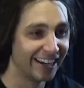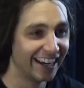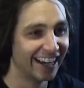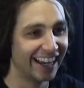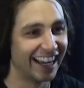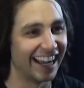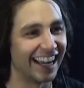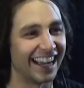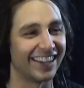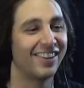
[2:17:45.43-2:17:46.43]
Oh, dude. Okay, go
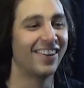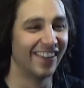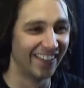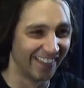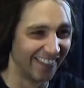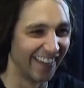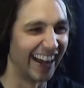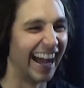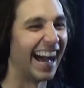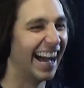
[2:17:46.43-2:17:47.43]
check it out. I'm going to have to
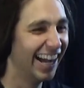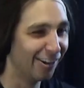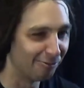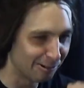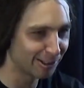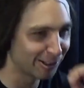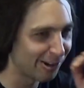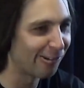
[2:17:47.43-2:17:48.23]
check that out. Too.